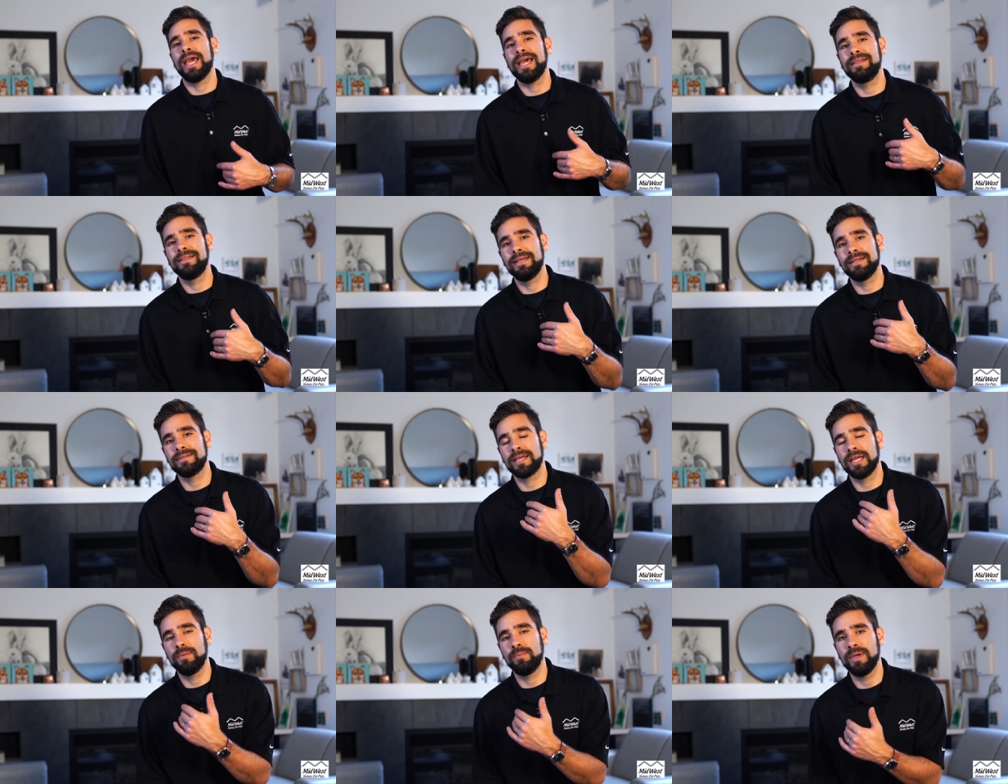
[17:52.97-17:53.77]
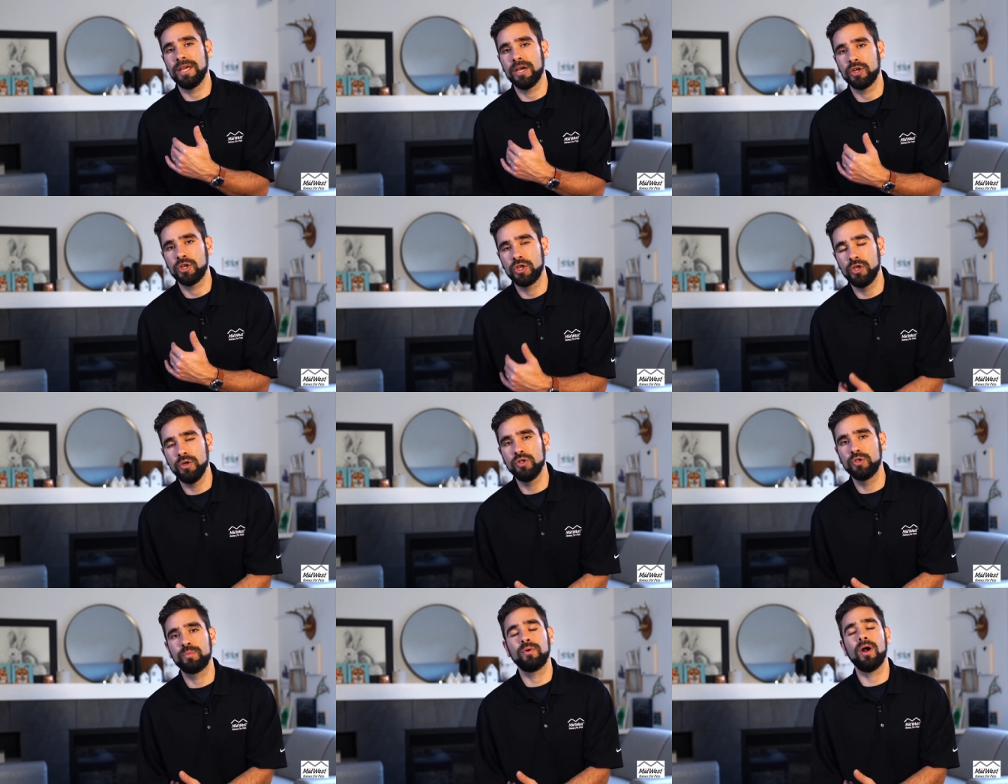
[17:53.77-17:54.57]
and this can be a
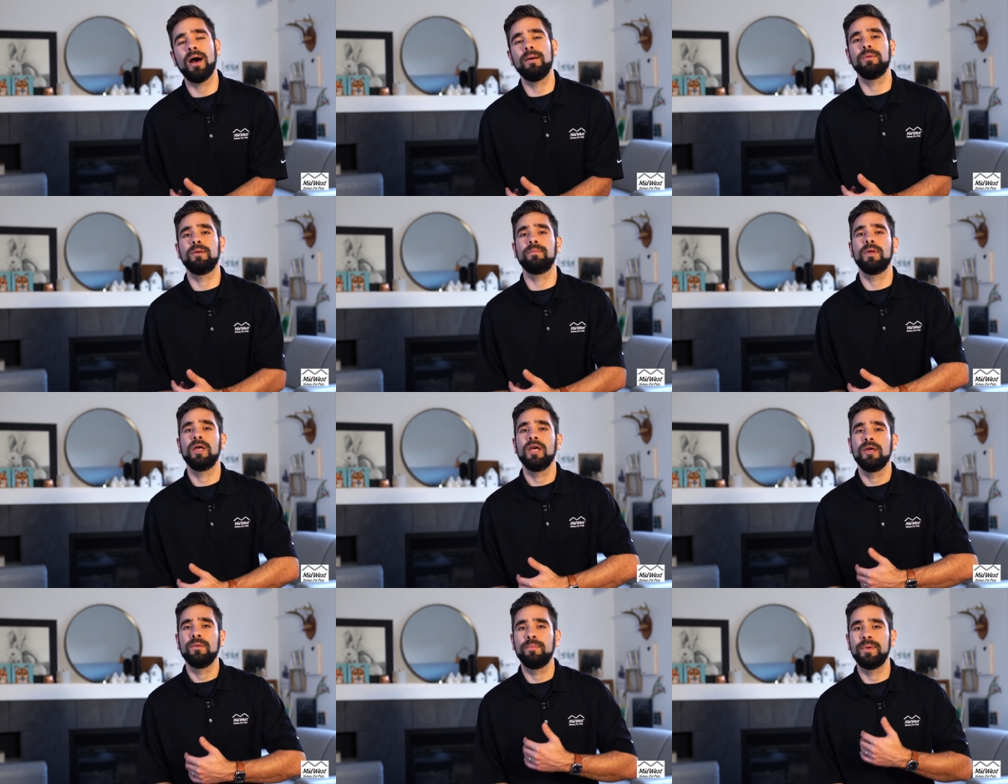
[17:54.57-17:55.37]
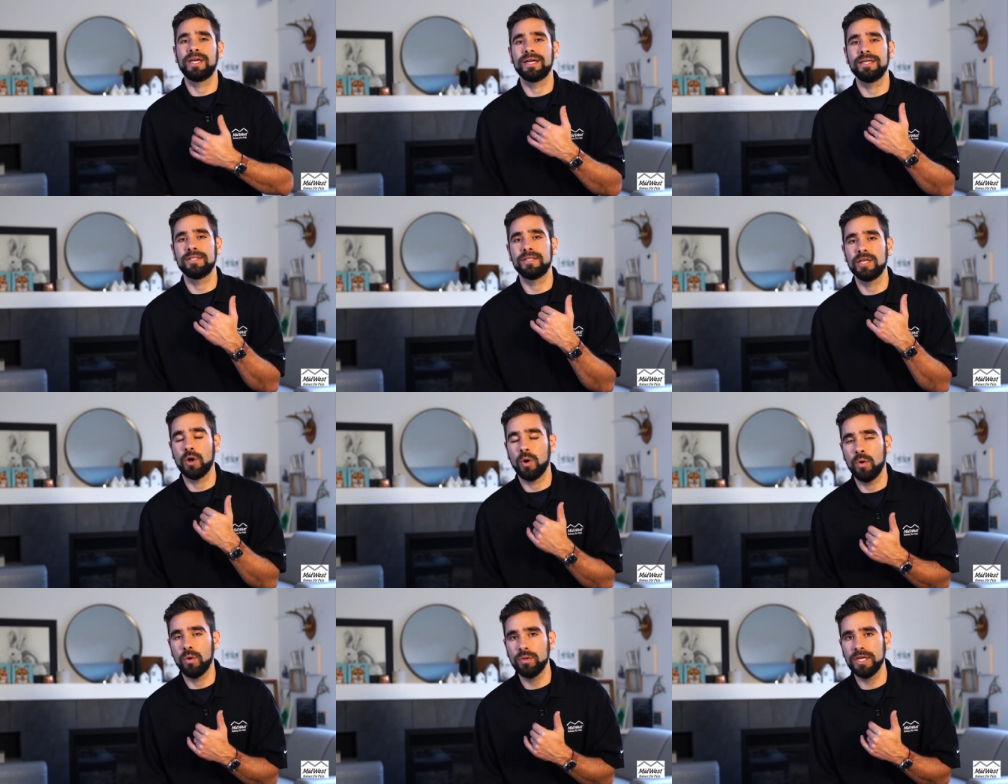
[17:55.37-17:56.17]
huge problem because the
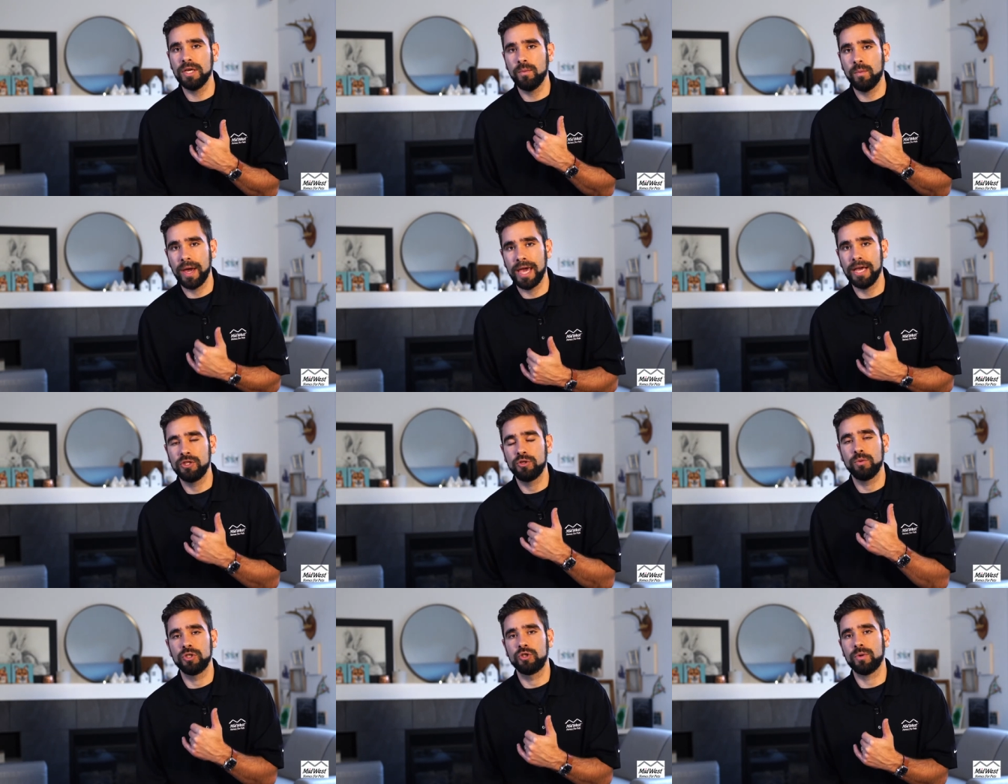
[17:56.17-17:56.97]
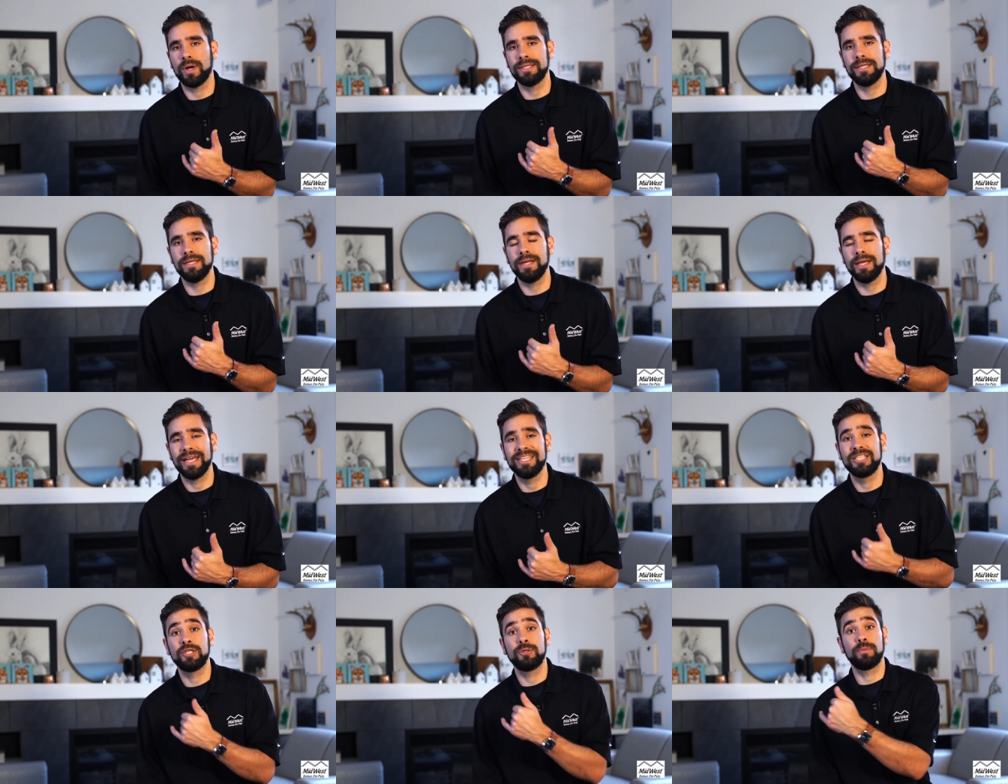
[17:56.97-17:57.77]
only way to address it
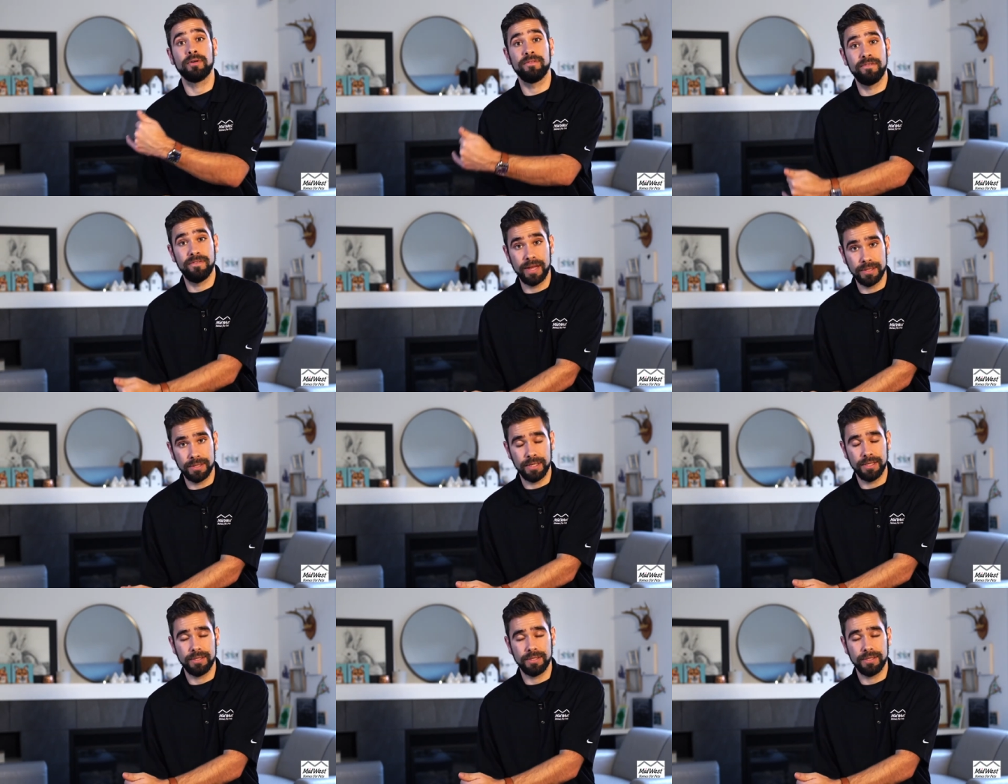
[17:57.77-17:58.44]
is to prevent